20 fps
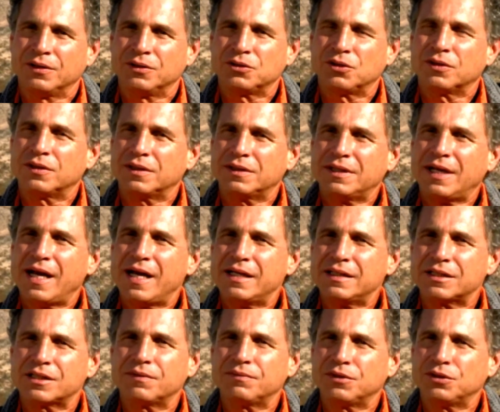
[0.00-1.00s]
So, the
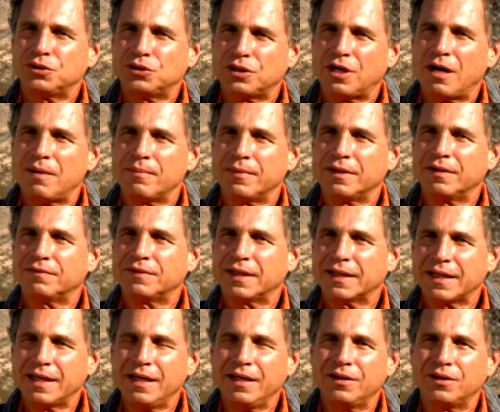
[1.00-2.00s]
task of the shaman, of the
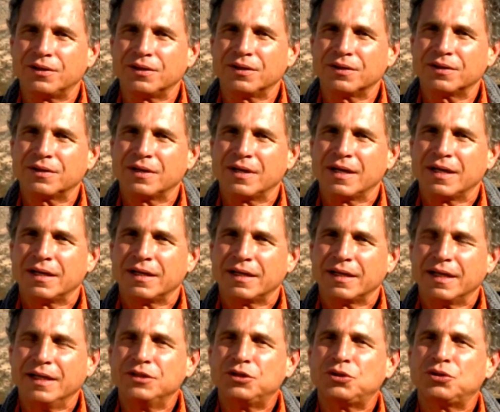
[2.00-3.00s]
healer,
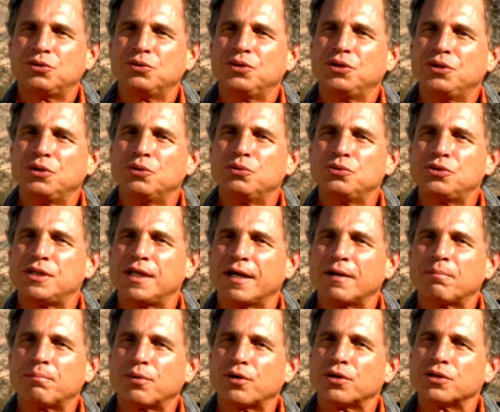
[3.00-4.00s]
is to use
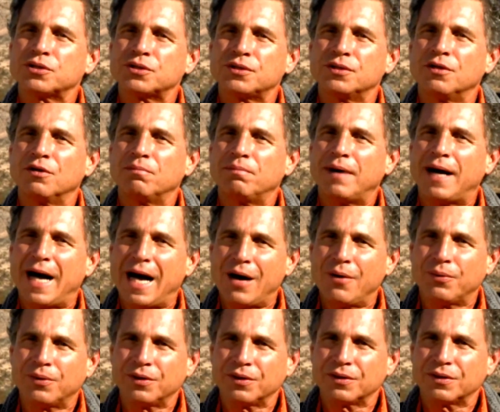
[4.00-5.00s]
their personal
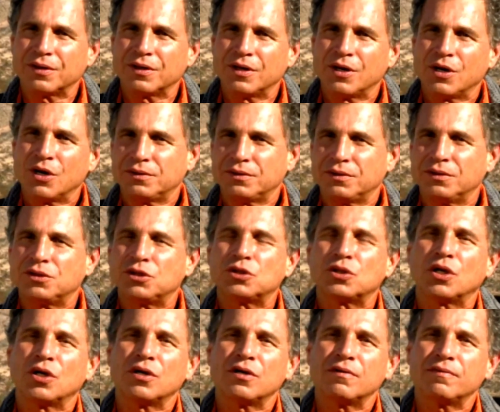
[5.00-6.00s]
power to
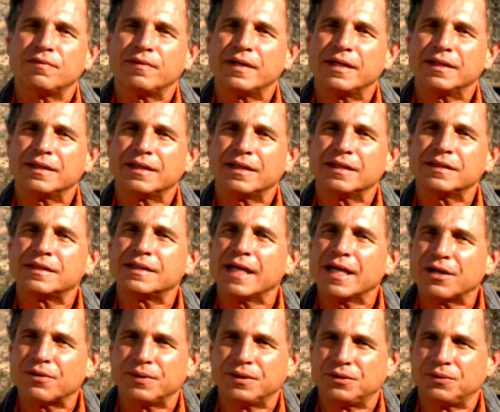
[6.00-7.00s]
serve a
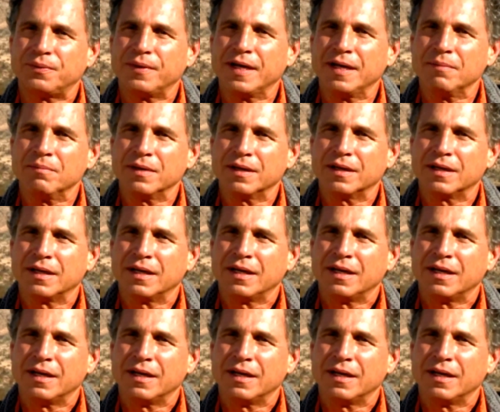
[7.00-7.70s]
sacred dream,